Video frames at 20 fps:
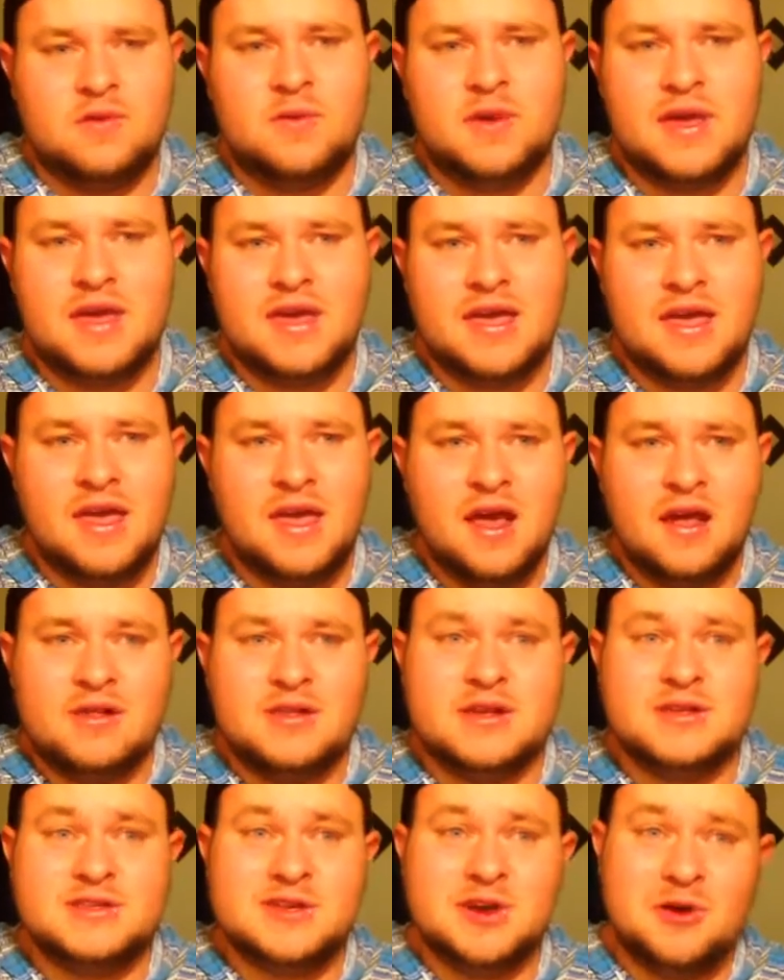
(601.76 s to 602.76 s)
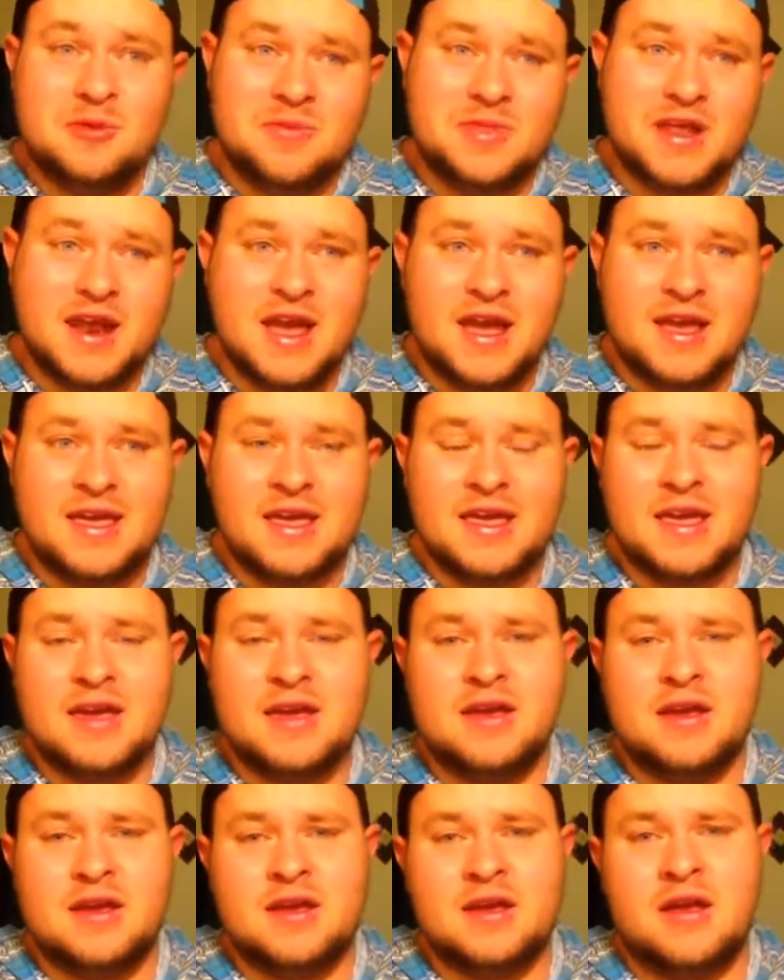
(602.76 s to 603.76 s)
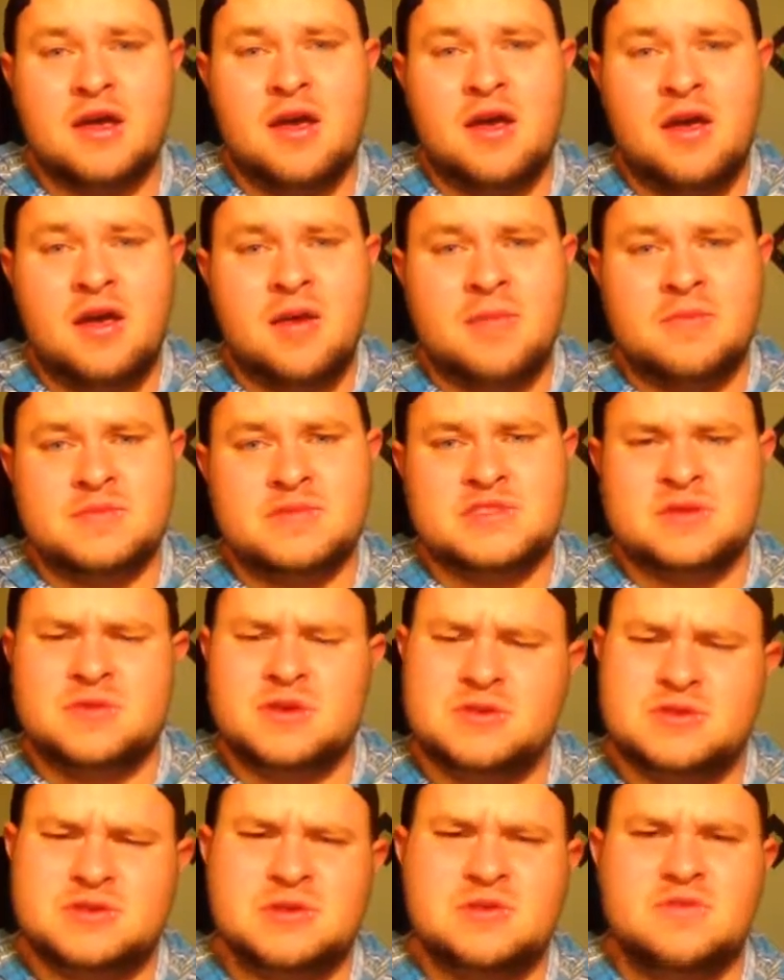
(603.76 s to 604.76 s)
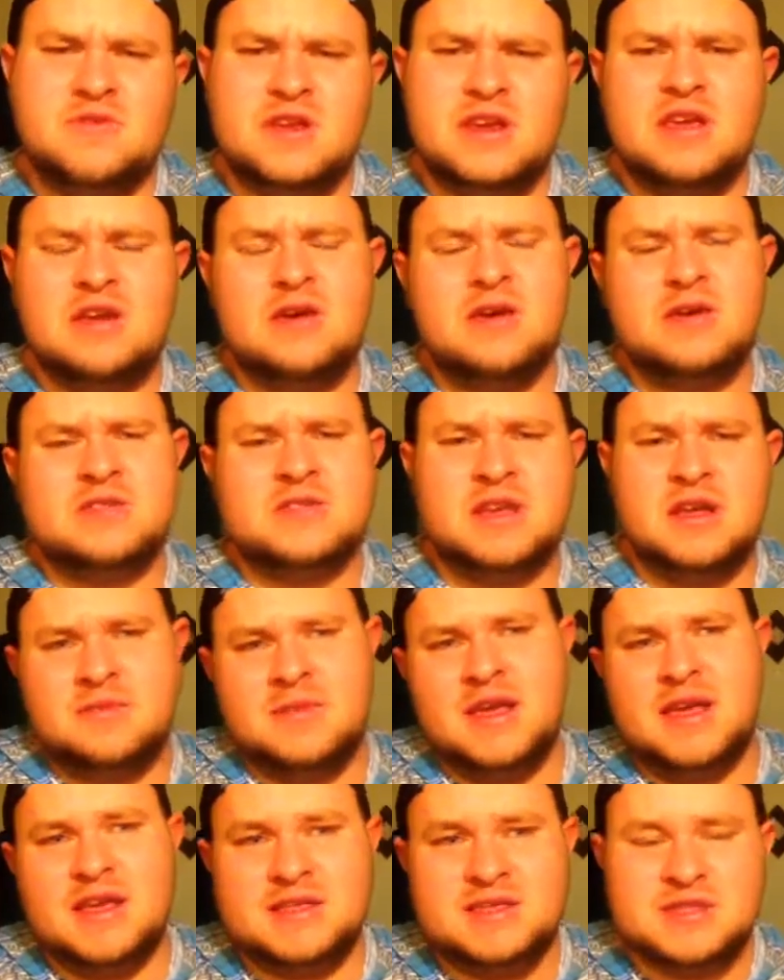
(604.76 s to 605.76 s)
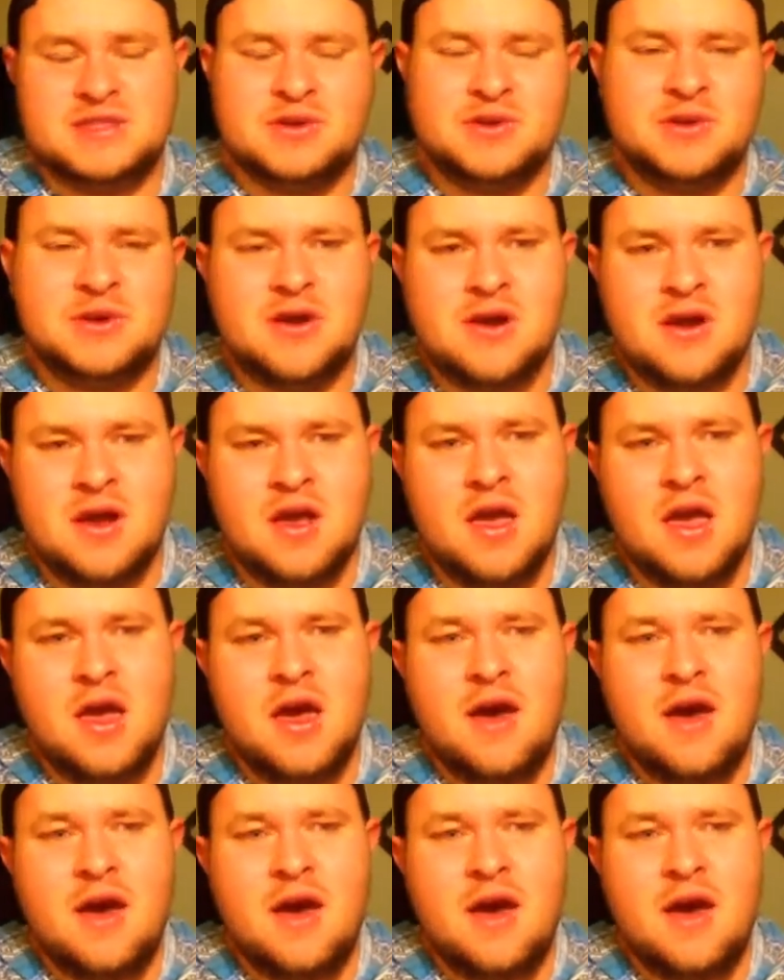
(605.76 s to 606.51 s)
week. Let's hope that I can get some YouTube videos and updates sooner.